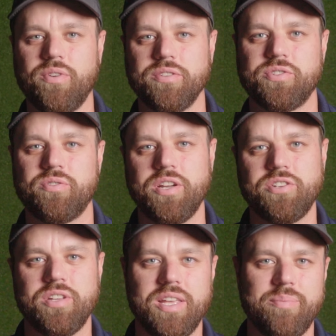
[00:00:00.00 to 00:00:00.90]
or a
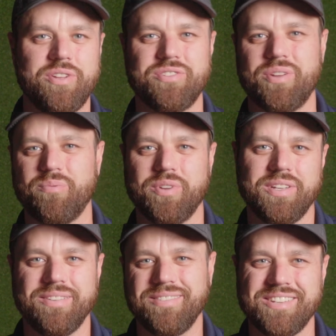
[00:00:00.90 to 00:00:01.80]
stretched image that
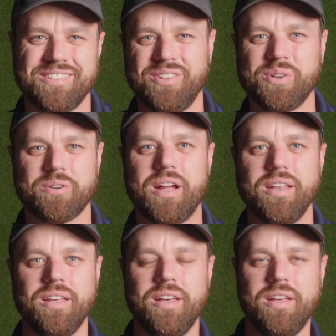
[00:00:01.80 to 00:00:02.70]
really doesn't look
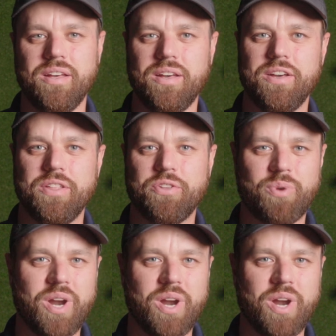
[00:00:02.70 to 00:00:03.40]
right. The